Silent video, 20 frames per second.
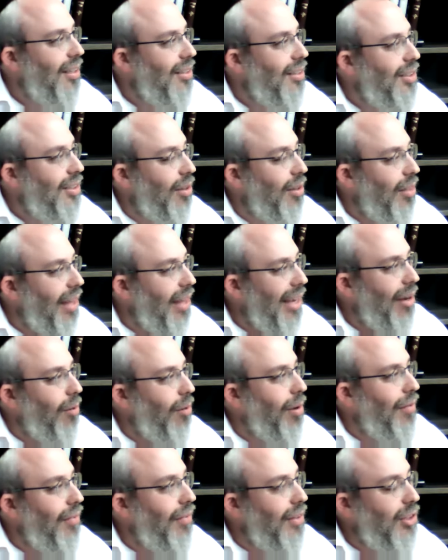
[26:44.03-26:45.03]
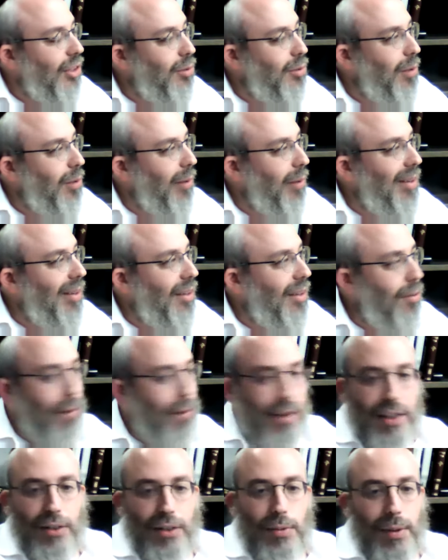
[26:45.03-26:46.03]
So thank God we finished with
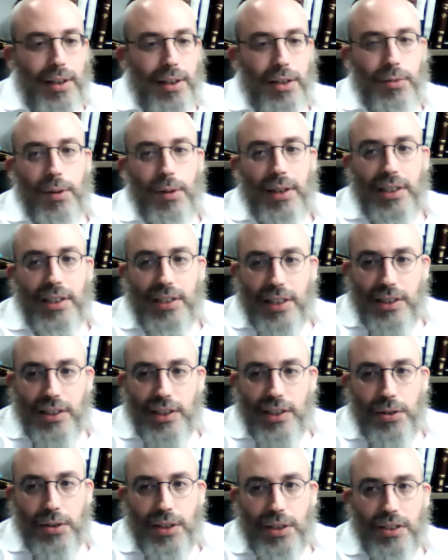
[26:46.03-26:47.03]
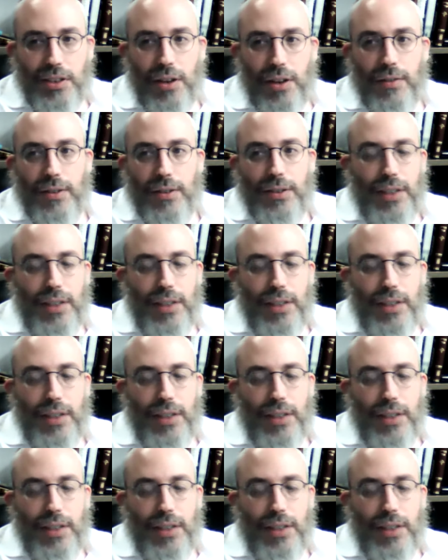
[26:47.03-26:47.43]
2020. 2020's excuse is over.